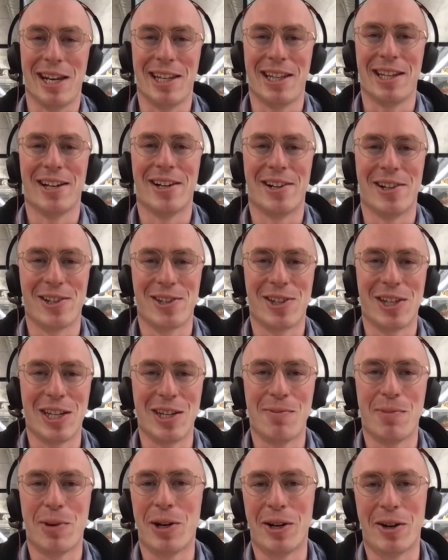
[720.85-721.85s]
a pain in the ass that
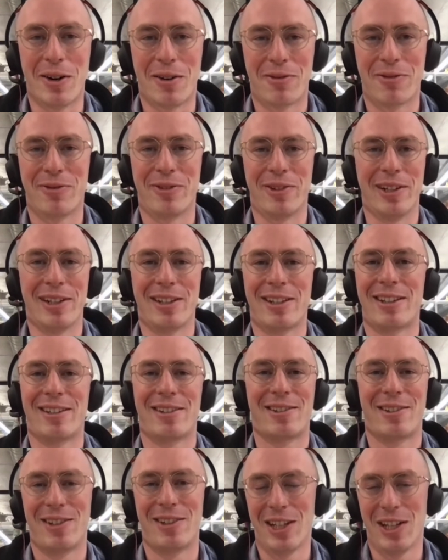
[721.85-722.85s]
you put it off for,
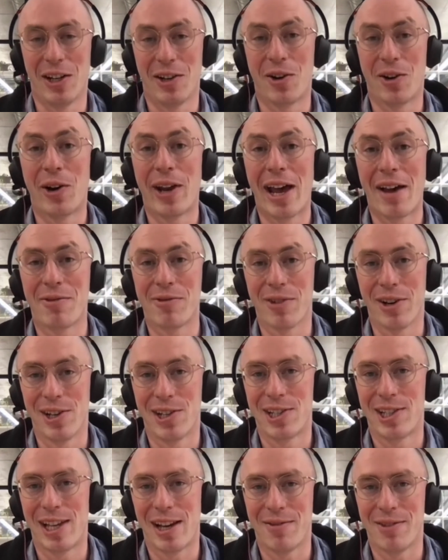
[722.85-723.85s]
you know, on
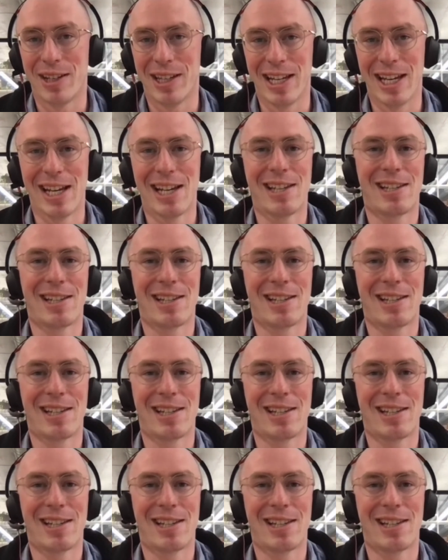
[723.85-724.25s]
average 7